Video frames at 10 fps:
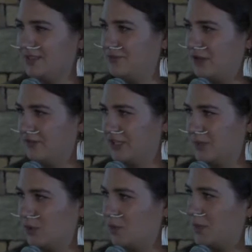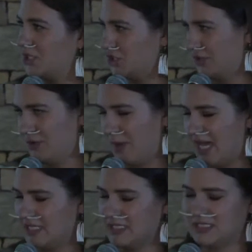involving a bone puncher in the
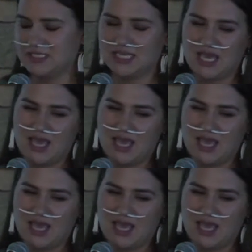past.